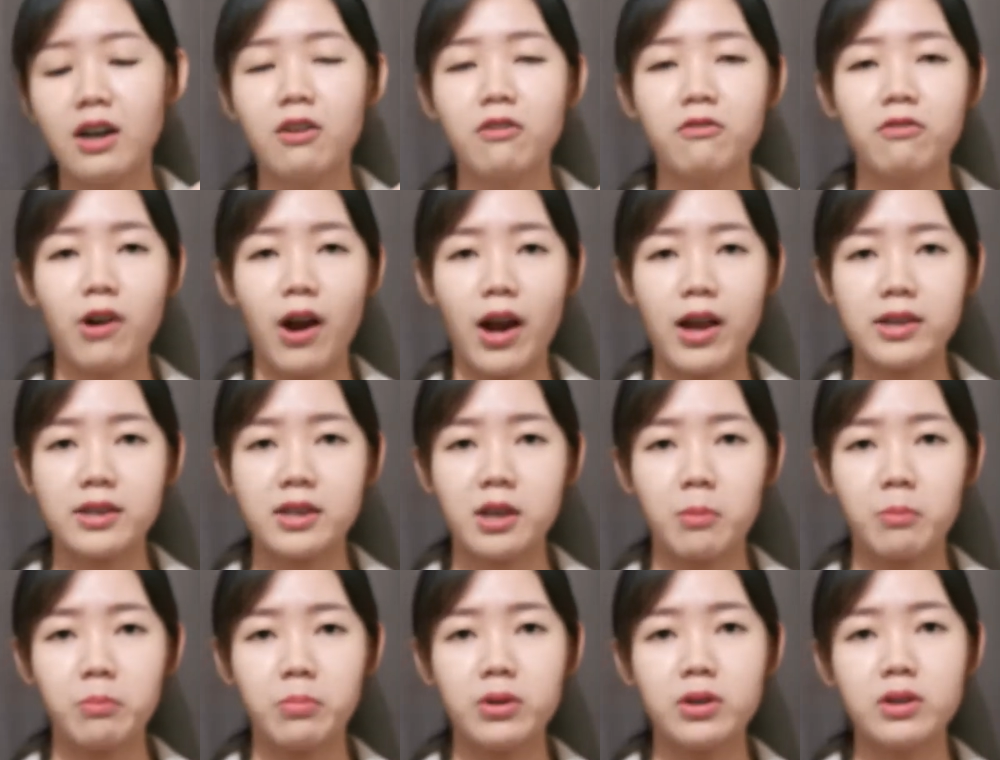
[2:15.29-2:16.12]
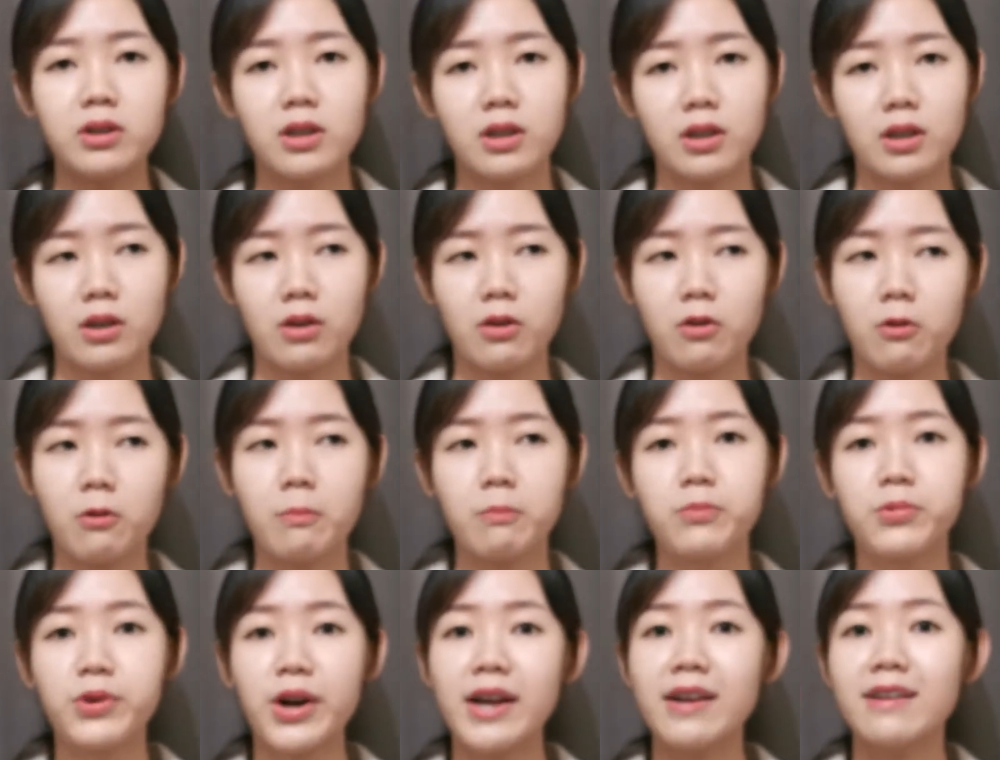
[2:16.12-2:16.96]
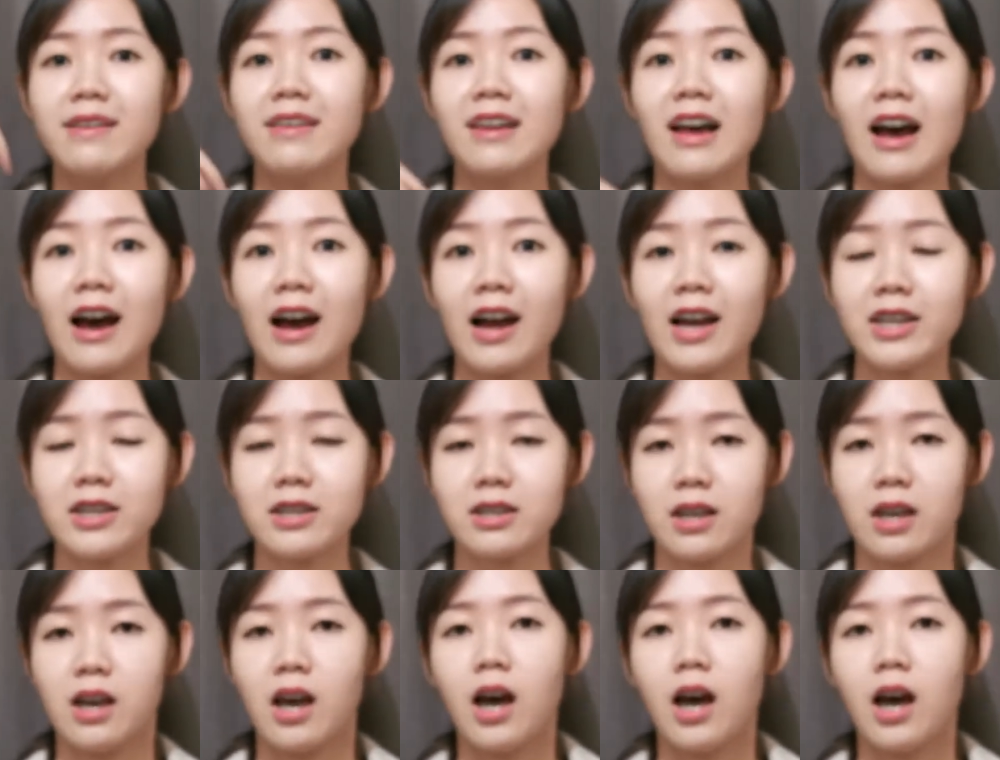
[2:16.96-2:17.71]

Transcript: For example, the bright lights,